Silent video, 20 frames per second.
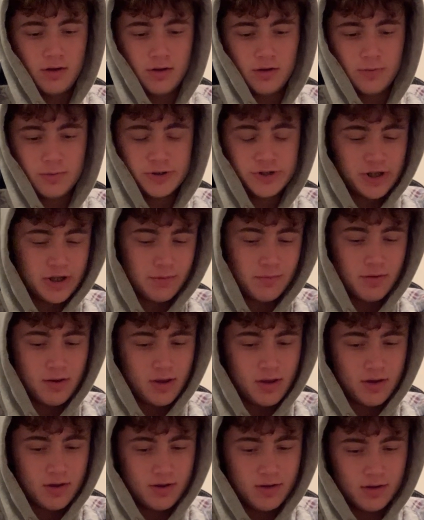which can
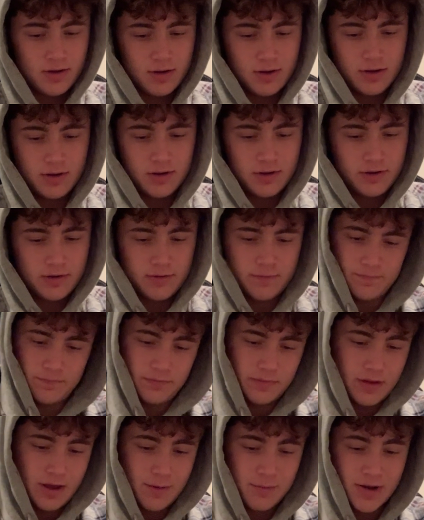be,
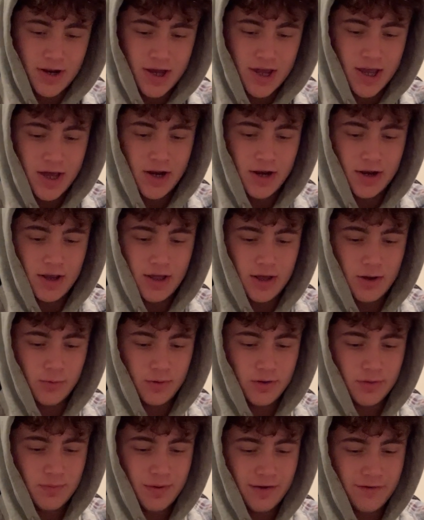I had a night
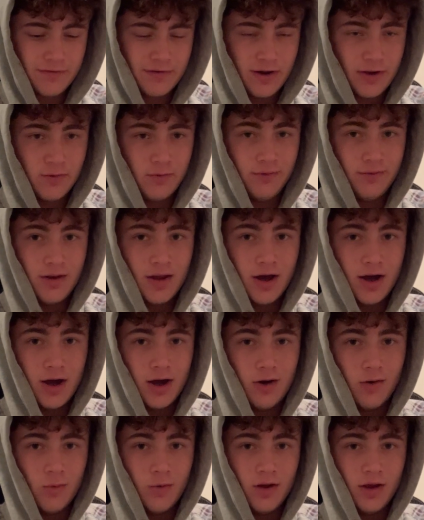with my friend
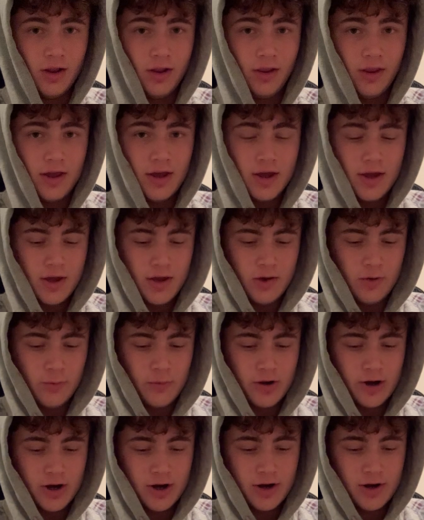Will
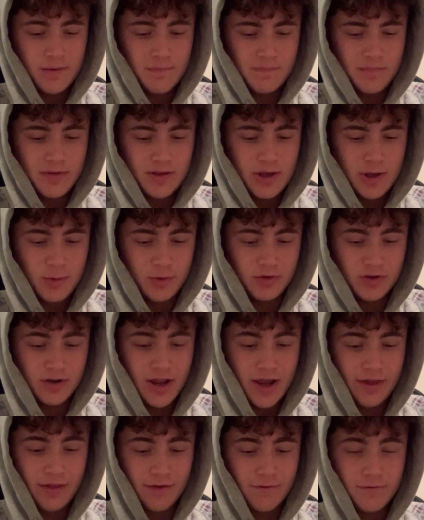where he was
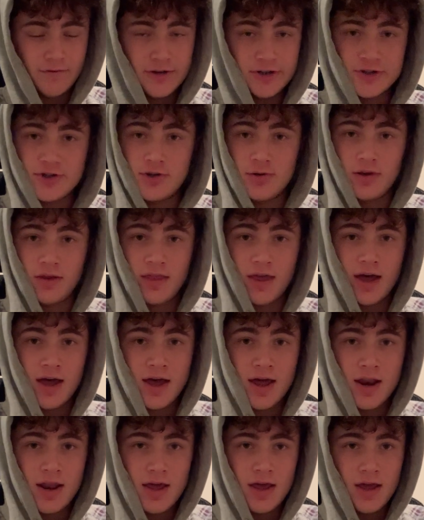nailing fish doing
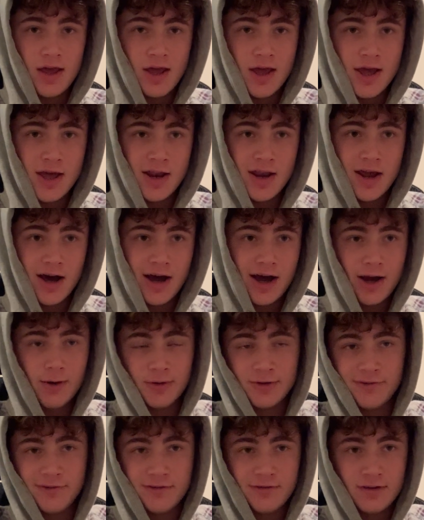that, and I
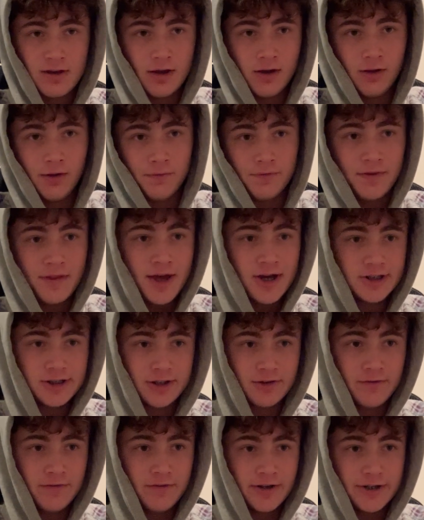was still
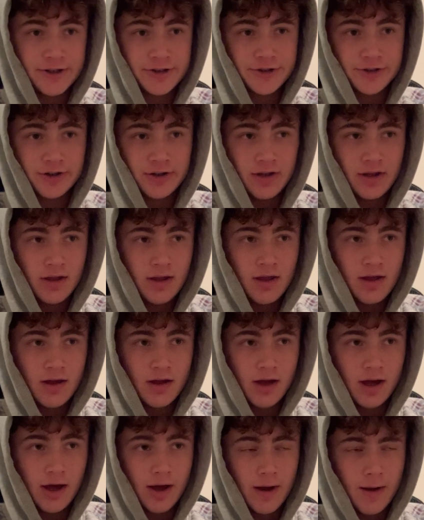catching fish,
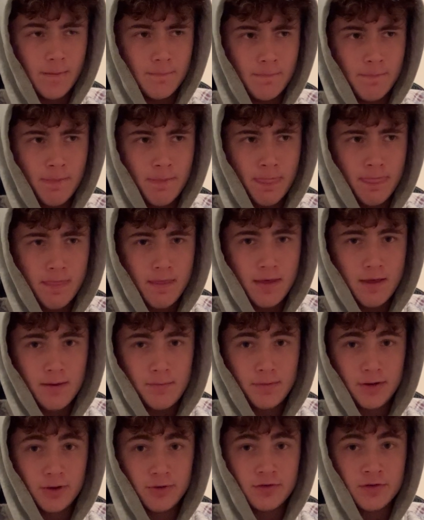
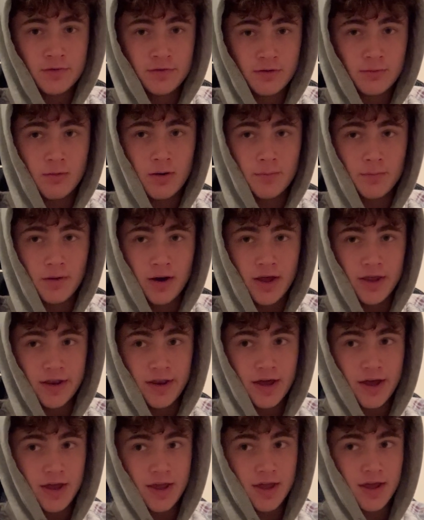but it was a somewhat bright
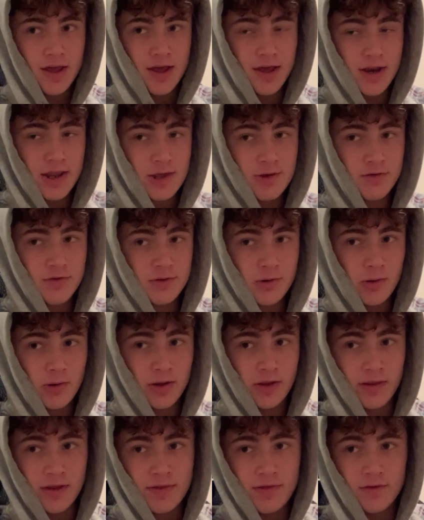night, and he was
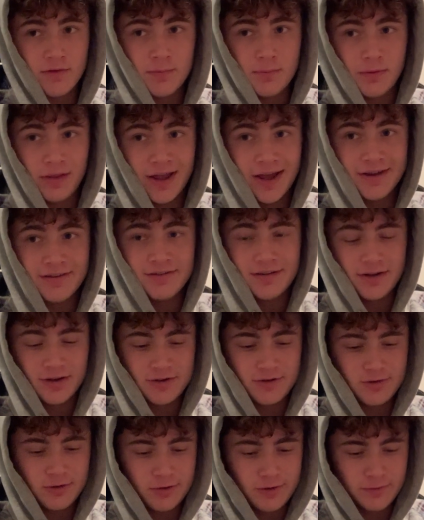throwing like this plastic
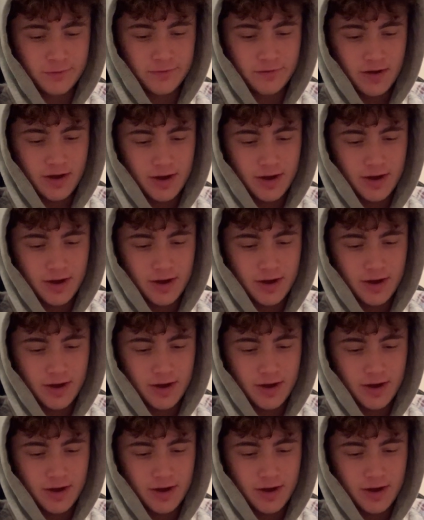sort of